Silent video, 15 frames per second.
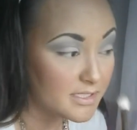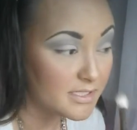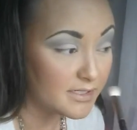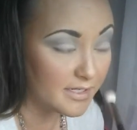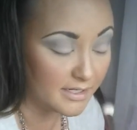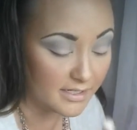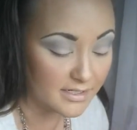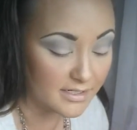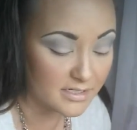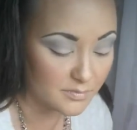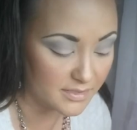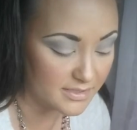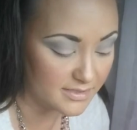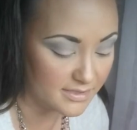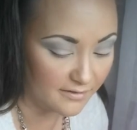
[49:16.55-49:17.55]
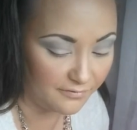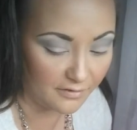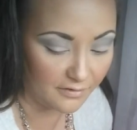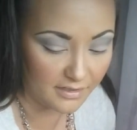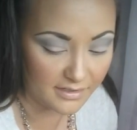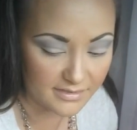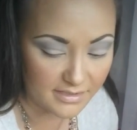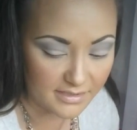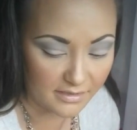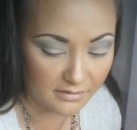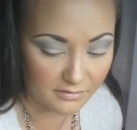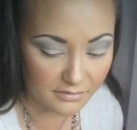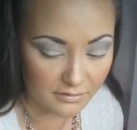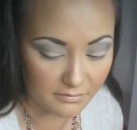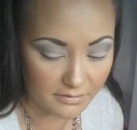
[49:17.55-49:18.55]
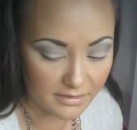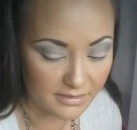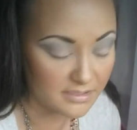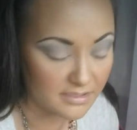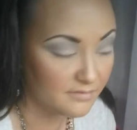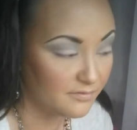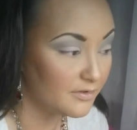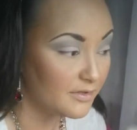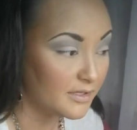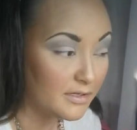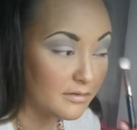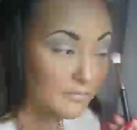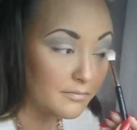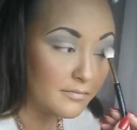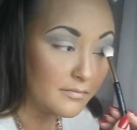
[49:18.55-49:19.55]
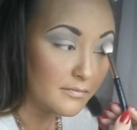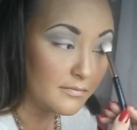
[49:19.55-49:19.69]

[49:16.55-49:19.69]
Today is Wednesday for us. I don't know what it is for them.